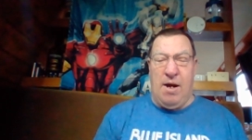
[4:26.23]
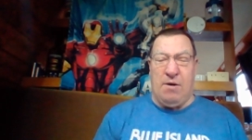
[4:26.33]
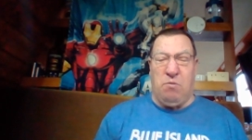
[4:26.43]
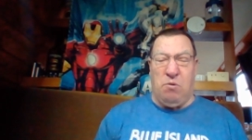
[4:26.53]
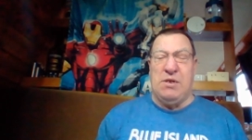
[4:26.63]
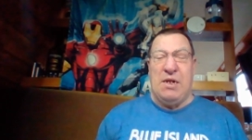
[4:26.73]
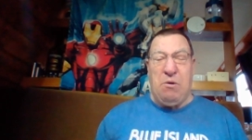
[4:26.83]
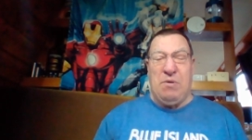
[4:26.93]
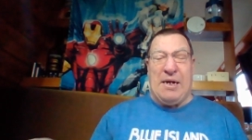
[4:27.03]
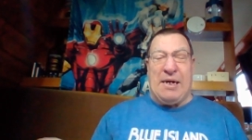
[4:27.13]
and of course the
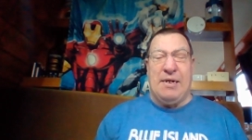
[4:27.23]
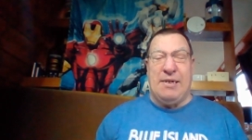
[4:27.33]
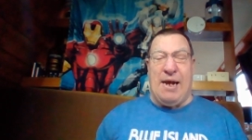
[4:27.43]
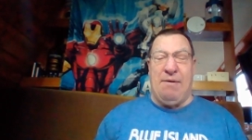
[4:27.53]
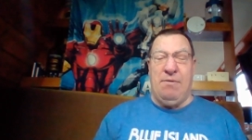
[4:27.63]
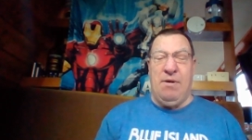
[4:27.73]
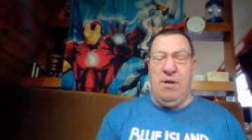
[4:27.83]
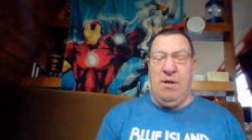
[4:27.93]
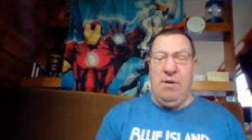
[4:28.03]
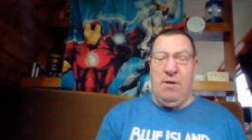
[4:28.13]
little link down,
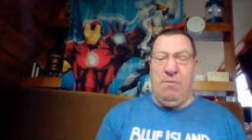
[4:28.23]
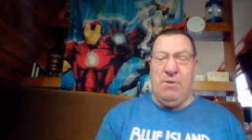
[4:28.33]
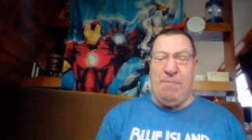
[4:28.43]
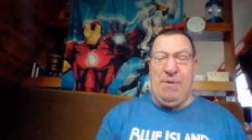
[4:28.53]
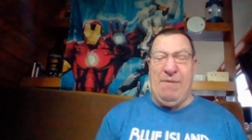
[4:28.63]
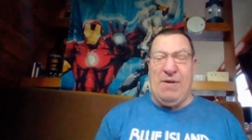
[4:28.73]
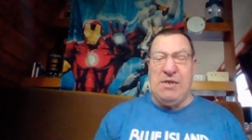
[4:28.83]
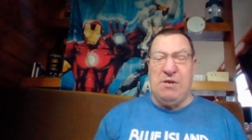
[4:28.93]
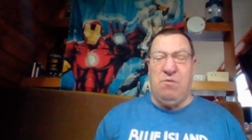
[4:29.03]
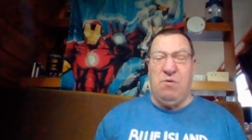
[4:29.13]
which I believe
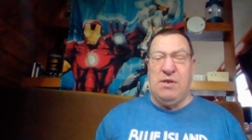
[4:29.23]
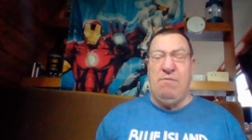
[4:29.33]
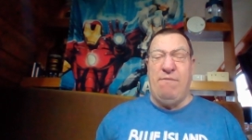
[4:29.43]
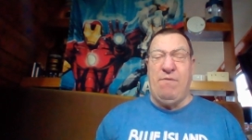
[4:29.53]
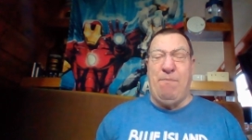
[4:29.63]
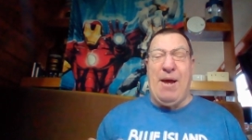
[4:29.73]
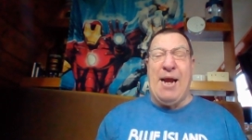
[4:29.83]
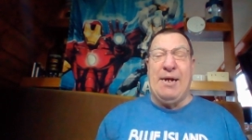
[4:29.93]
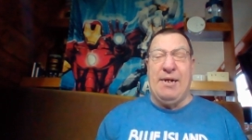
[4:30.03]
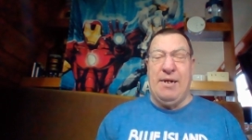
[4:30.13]
has to cross the River
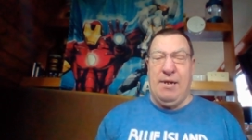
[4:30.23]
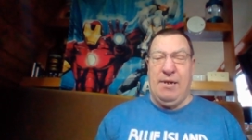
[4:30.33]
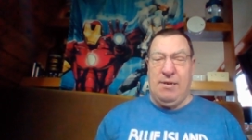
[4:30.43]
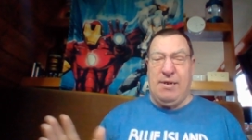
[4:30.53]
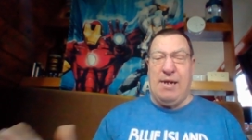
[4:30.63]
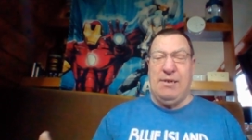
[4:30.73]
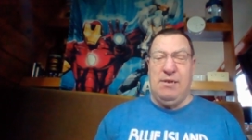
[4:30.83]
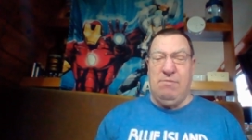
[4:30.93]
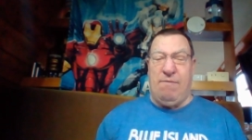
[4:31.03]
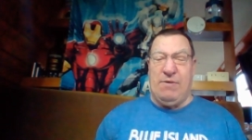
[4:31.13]
Penk to get
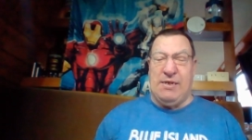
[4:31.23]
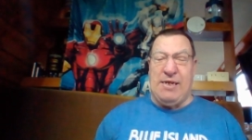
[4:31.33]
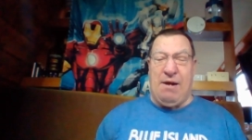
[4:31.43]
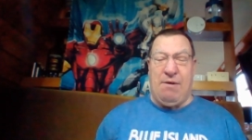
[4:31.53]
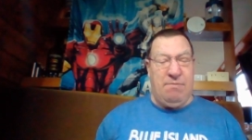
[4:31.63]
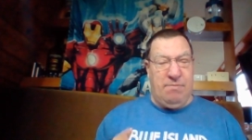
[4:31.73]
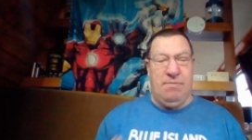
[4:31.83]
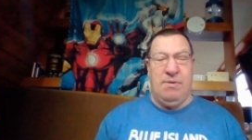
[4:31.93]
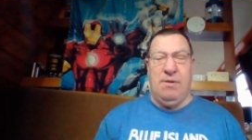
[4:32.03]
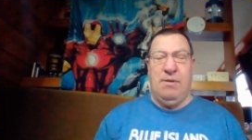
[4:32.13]
to the River Sow.
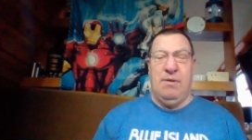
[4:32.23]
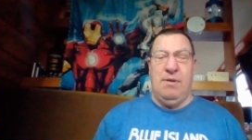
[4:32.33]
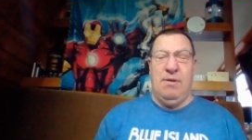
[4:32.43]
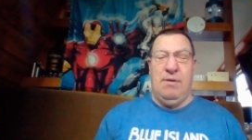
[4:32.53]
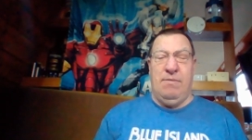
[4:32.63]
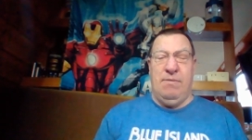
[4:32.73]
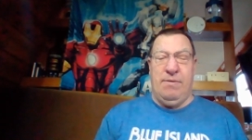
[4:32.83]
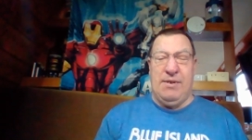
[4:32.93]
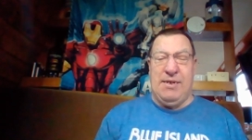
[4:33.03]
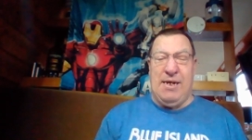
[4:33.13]

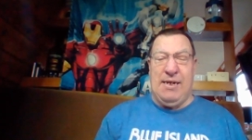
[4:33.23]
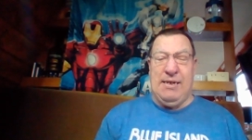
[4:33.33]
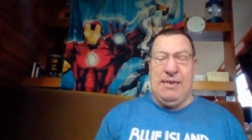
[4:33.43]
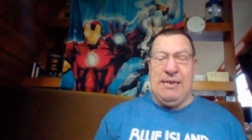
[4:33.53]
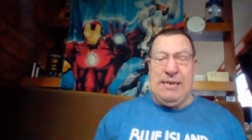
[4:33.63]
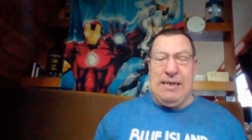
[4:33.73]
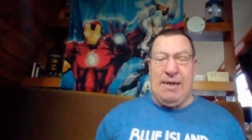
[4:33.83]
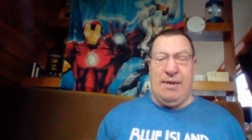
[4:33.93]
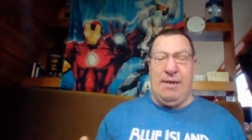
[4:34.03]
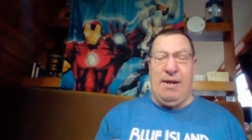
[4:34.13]
But
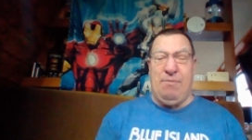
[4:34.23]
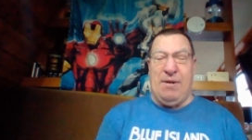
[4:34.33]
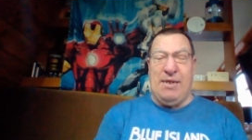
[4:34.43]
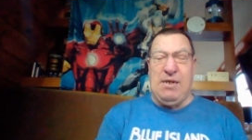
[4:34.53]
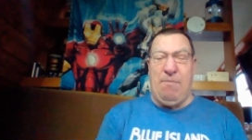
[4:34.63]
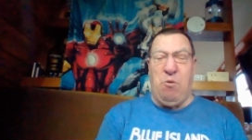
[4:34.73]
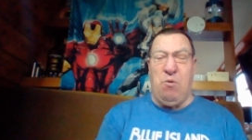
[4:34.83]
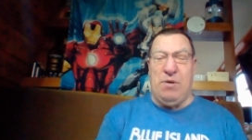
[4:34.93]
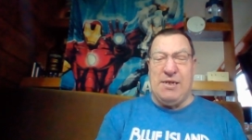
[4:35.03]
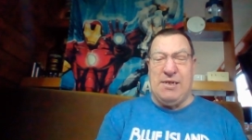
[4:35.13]
yeah, anyway, let's hope it
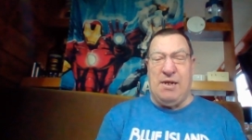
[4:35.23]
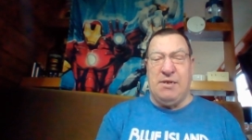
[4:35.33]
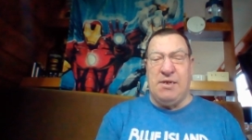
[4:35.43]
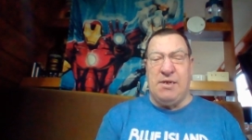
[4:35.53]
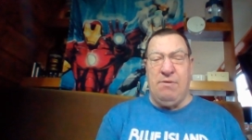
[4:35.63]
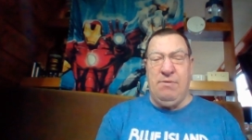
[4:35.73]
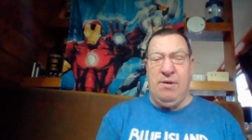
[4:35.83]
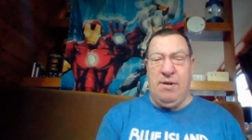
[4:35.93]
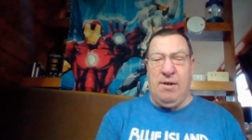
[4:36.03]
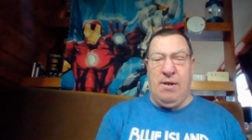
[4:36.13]
all gets done
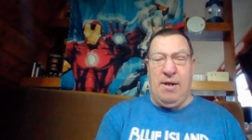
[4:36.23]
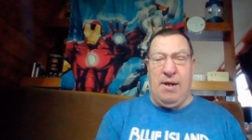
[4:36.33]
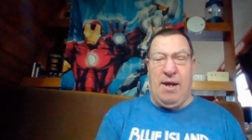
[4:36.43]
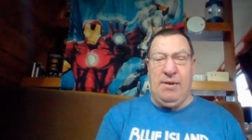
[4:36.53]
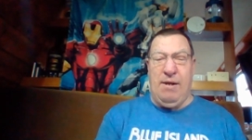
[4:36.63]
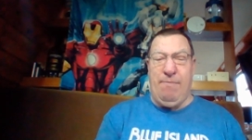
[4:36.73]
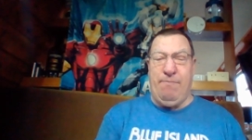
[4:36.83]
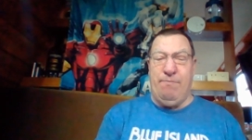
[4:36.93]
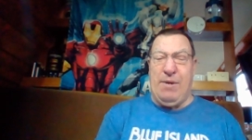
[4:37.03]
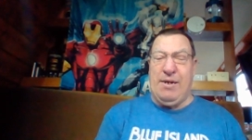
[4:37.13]
soon, and
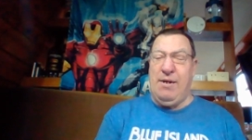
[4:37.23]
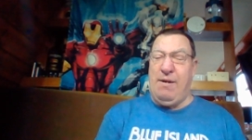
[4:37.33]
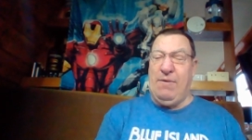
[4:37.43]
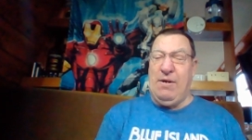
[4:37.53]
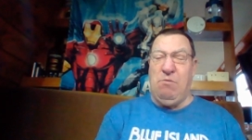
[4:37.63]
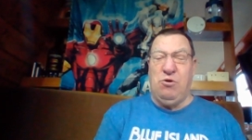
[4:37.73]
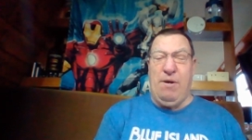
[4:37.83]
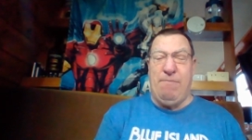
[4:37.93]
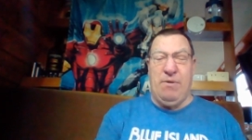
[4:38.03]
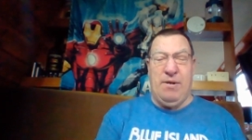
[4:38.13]
make a lovely little
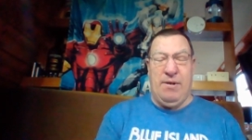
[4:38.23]
trip